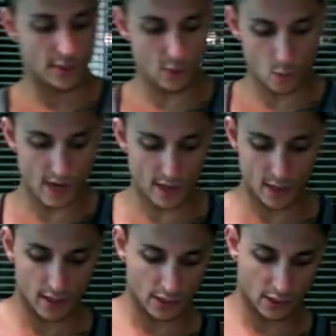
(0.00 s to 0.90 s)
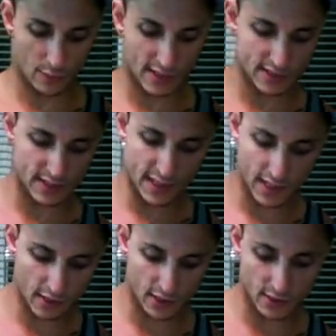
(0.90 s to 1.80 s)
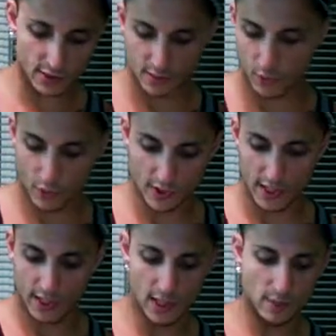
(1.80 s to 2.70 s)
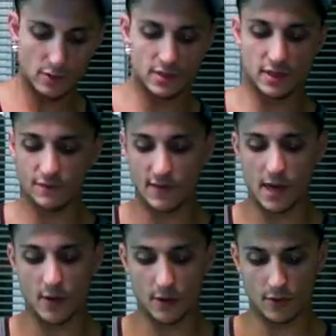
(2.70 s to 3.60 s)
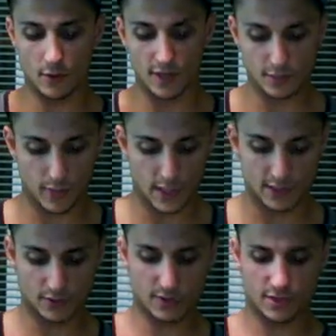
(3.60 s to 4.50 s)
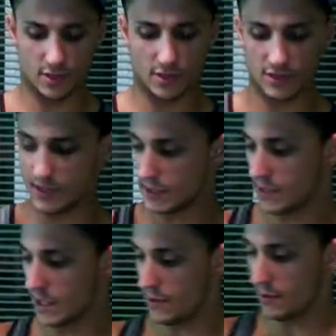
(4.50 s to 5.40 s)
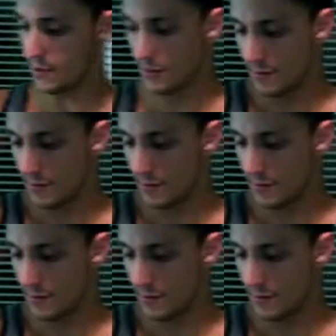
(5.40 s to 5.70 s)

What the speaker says: wetter and a little bit stickier, so it's important that you keep using the flour, otherwise your pasta will just all stick together.